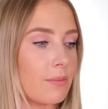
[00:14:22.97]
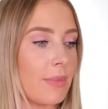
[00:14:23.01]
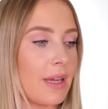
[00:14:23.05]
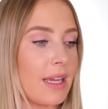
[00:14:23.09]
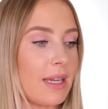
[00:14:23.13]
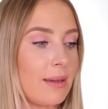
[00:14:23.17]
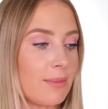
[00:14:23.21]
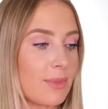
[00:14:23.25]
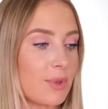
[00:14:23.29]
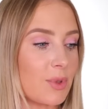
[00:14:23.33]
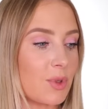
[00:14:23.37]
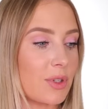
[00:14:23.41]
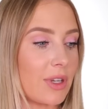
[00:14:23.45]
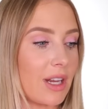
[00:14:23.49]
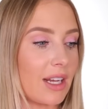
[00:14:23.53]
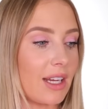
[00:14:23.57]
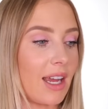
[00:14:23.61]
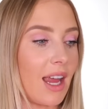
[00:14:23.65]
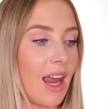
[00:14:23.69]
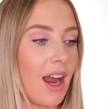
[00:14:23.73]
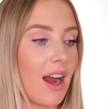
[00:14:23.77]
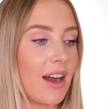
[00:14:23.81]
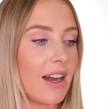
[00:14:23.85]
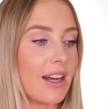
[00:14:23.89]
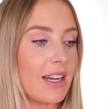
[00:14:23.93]
Memes was getting
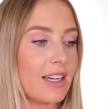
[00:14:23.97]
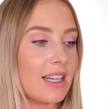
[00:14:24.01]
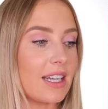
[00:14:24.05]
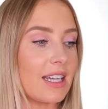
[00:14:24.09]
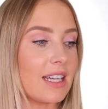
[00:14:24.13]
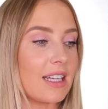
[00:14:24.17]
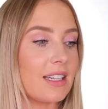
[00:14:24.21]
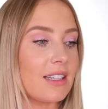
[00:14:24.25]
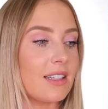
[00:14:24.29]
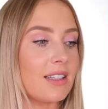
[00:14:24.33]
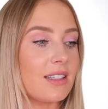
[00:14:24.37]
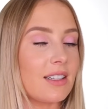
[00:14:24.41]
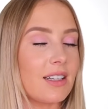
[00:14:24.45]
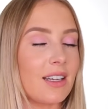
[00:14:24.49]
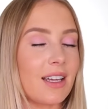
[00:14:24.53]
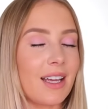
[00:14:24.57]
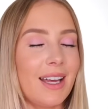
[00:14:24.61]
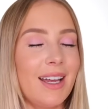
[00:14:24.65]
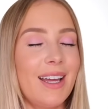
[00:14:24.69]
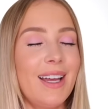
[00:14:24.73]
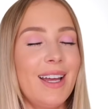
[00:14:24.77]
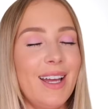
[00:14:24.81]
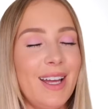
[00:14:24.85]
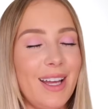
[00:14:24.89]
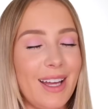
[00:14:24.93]
carried in
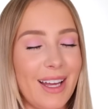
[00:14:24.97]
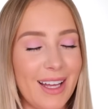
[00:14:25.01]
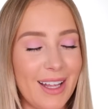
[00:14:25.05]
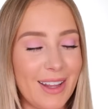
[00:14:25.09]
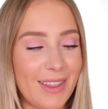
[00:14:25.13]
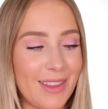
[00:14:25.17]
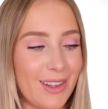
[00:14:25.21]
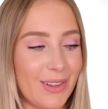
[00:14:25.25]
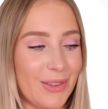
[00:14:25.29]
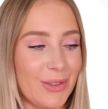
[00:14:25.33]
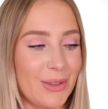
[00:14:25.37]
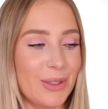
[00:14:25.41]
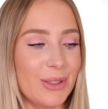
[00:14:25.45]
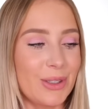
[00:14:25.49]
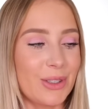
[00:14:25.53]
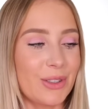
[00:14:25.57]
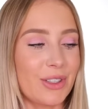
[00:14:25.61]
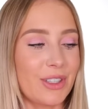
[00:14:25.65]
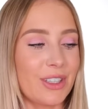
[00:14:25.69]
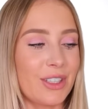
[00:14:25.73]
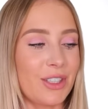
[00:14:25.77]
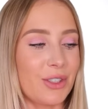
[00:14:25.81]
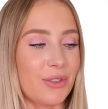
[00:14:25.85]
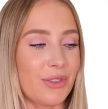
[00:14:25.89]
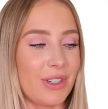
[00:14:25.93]
the little
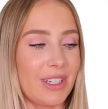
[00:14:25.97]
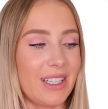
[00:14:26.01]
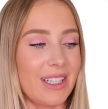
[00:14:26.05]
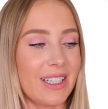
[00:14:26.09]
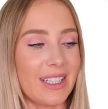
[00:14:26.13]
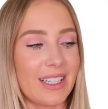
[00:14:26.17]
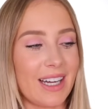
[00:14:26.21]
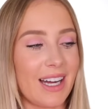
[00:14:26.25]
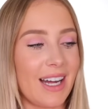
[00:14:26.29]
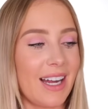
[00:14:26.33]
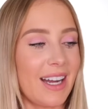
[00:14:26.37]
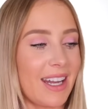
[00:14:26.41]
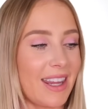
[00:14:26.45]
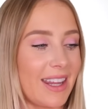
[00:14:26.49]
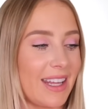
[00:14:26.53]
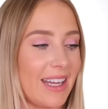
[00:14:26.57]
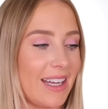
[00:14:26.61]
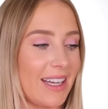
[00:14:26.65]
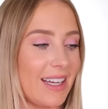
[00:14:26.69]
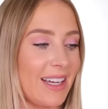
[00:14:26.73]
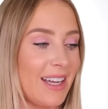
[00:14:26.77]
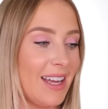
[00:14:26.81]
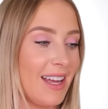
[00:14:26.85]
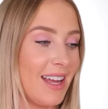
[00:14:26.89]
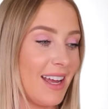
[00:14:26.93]
gorilla cart
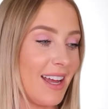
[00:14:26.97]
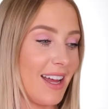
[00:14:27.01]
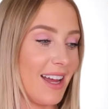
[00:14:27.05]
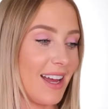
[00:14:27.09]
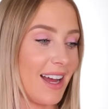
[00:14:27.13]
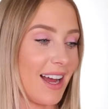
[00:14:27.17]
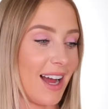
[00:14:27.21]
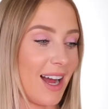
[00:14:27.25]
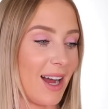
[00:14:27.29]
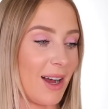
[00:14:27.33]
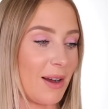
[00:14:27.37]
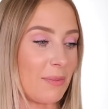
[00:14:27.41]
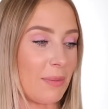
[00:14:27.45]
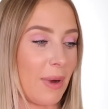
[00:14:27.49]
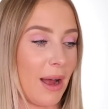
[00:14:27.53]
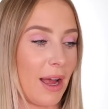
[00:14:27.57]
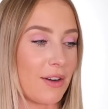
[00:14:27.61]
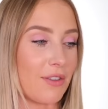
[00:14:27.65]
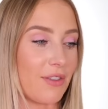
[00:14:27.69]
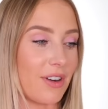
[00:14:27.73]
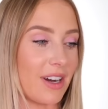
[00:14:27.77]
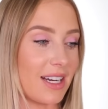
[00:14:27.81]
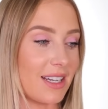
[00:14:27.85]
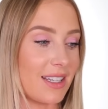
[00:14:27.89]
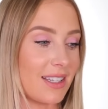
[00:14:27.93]
thing
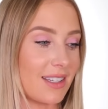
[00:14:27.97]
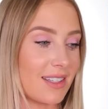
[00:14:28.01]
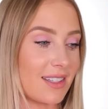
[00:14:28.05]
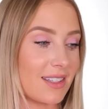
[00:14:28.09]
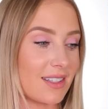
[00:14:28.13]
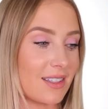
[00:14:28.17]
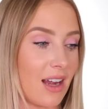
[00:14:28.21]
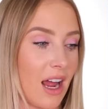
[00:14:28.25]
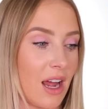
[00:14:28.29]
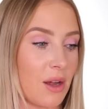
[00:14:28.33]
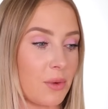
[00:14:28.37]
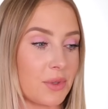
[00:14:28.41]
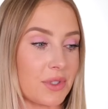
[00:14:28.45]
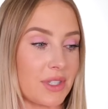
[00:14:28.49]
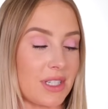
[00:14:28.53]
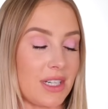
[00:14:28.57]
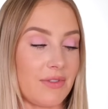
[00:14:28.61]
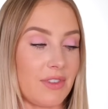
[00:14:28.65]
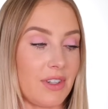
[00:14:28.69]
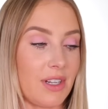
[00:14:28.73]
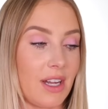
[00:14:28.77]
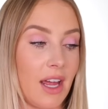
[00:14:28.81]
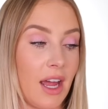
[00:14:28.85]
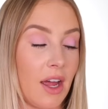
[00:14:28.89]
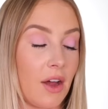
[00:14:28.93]
by Reese. I wasn't
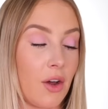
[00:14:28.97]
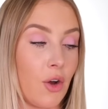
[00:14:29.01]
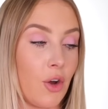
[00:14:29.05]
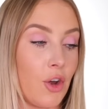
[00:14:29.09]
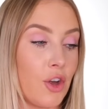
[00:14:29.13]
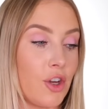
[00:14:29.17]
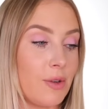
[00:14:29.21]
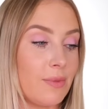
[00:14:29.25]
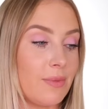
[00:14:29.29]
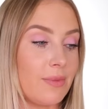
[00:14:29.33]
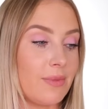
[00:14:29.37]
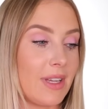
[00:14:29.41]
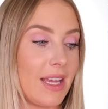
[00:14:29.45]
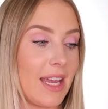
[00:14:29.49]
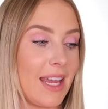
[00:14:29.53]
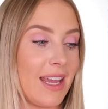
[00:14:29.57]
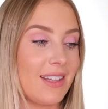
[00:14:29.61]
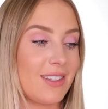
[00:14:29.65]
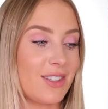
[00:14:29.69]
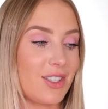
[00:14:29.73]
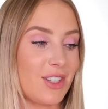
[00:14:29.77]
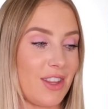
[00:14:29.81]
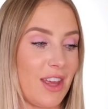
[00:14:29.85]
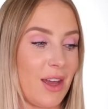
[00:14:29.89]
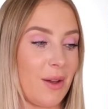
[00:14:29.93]
even at
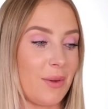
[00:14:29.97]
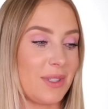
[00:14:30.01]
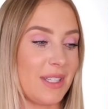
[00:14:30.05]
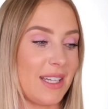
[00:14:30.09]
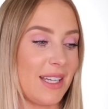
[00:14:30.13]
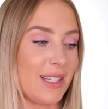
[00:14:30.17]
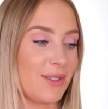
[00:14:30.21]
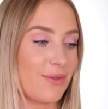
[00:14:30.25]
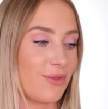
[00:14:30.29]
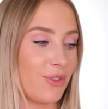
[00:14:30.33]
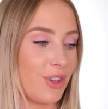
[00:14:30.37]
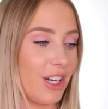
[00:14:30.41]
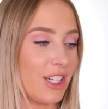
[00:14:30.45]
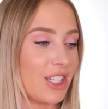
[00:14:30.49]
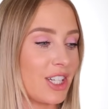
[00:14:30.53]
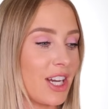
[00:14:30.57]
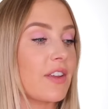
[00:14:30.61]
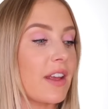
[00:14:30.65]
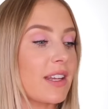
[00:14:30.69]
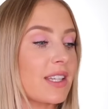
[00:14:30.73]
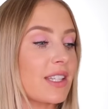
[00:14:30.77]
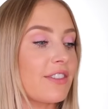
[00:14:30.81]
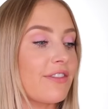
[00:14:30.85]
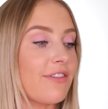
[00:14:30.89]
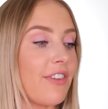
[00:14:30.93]
home, so that was his footage.
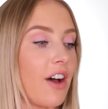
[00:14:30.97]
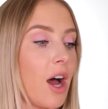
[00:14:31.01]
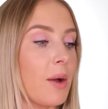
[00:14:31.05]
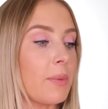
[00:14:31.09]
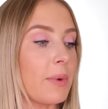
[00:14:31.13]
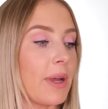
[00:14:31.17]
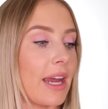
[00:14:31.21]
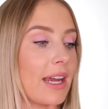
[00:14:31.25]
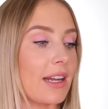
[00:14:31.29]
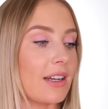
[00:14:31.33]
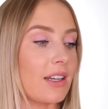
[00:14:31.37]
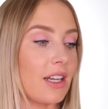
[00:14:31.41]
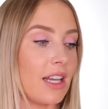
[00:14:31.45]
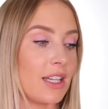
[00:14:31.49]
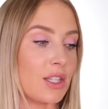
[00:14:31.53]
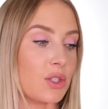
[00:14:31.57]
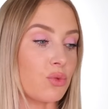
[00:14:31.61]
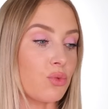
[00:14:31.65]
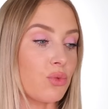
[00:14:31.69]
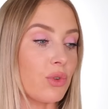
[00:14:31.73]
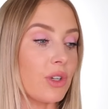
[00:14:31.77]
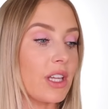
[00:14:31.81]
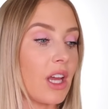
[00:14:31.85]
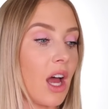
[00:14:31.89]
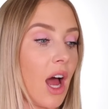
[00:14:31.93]
So that's the farm gate.
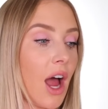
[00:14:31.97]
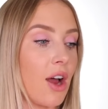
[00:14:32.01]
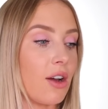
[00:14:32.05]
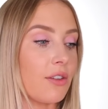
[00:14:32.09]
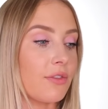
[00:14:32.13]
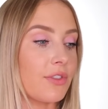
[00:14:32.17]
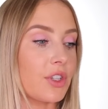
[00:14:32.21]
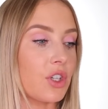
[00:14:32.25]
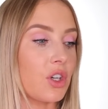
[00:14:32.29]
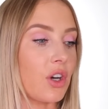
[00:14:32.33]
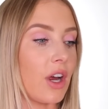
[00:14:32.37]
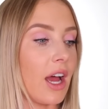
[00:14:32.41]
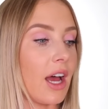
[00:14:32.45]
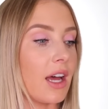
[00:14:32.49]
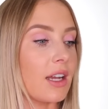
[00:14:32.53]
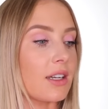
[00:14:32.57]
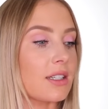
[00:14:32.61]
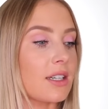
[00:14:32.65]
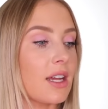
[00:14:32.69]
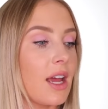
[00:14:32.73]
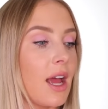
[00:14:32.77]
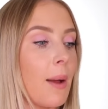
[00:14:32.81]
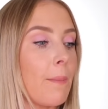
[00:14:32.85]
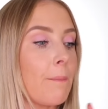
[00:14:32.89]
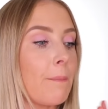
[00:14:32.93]
It's really high off the
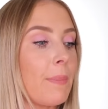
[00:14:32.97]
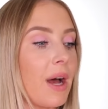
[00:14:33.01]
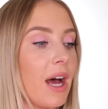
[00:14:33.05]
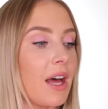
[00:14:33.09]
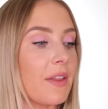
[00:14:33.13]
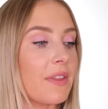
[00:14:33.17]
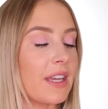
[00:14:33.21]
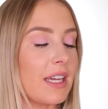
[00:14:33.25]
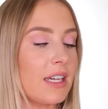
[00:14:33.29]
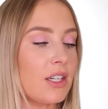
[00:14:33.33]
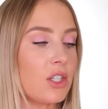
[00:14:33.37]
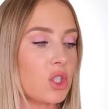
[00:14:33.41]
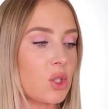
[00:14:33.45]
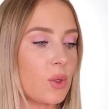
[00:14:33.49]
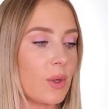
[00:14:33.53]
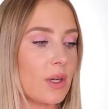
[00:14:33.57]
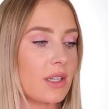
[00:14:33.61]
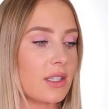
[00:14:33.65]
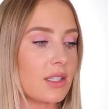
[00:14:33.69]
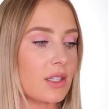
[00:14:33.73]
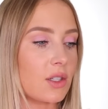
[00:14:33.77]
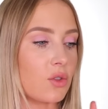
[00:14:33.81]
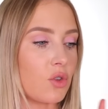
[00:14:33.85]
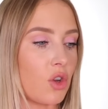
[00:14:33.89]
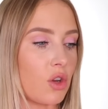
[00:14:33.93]
ground, but the issue
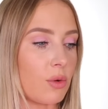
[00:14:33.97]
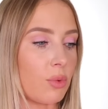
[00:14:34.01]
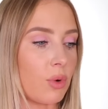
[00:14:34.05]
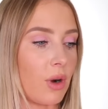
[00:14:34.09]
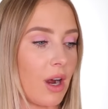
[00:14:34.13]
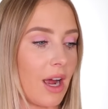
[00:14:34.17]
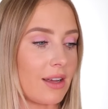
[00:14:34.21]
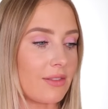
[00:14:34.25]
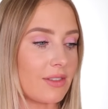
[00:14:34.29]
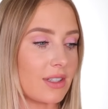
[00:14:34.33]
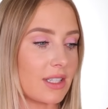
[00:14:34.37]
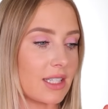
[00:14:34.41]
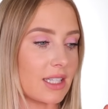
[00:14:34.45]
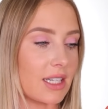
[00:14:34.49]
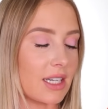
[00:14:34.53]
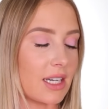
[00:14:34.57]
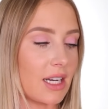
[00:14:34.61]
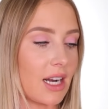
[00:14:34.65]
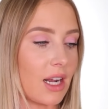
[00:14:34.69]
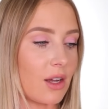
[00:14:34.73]
is no privacy.